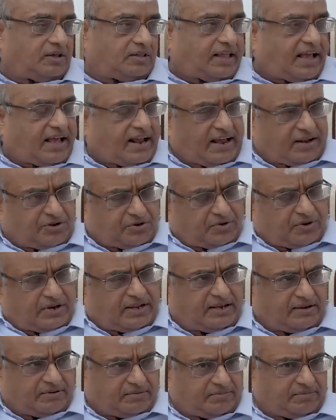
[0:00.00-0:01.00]
They are
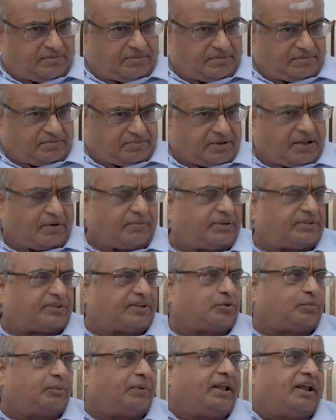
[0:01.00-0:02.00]
actually,
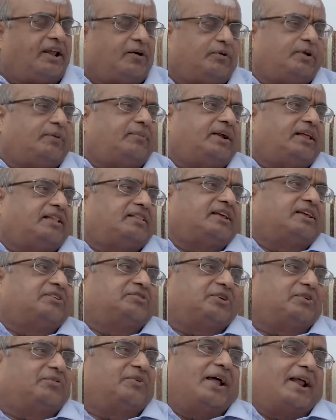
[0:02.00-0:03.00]
services mean everybody
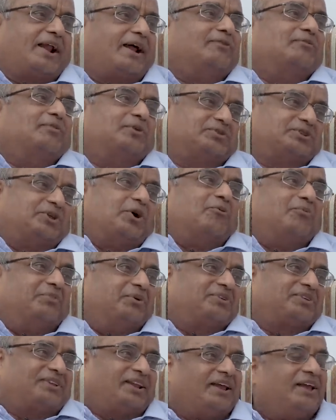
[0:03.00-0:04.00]
thinks of Narayan Murthy,
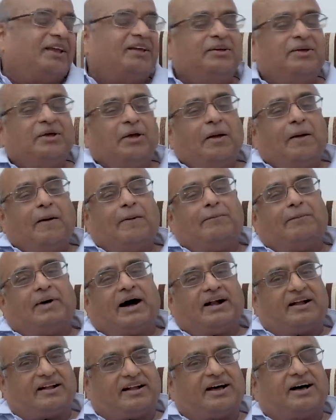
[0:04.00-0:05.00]
obviously,
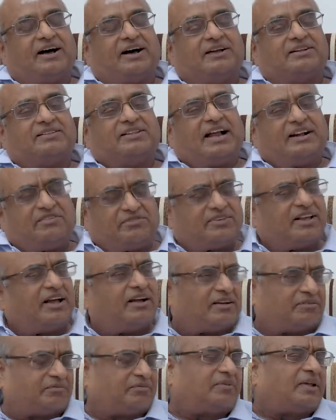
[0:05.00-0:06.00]
but that's
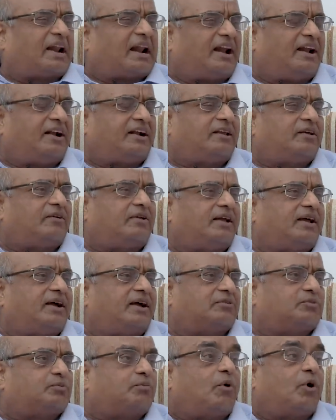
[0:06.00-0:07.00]
a relatively
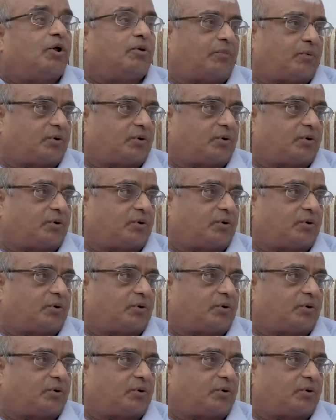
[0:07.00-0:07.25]
a small